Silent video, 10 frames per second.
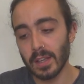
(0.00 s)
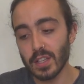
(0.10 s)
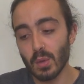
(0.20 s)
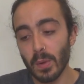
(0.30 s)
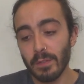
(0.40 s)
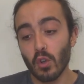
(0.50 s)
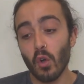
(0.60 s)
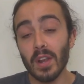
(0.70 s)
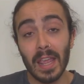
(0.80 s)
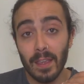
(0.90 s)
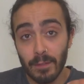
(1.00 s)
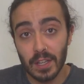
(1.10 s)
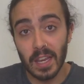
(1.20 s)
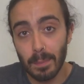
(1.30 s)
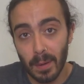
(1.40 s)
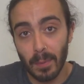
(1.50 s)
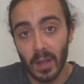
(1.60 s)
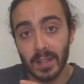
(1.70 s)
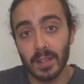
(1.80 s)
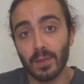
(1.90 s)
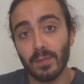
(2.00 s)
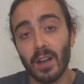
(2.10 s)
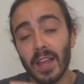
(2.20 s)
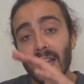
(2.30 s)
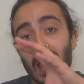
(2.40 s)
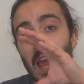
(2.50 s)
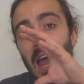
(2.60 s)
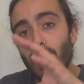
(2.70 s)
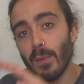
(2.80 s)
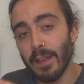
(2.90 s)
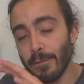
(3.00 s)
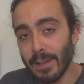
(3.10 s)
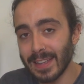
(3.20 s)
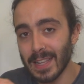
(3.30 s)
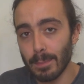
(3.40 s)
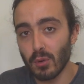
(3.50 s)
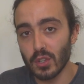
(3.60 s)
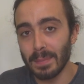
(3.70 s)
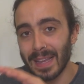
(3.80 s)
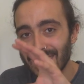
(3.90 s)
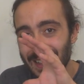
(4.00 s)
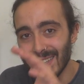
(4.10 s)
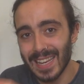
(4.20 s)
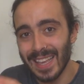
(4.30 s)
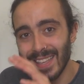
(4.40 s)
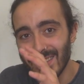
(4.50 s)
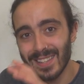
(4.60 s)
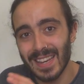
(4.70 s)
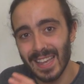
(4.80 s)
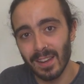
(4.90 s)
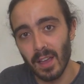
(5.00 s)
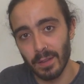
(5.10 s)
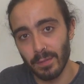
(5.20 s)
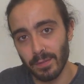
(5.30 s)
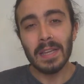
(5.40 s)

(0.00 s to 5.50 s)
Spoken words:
Okay, so we've gone even deeper by identifying how it affects that prospect's day-to-day life.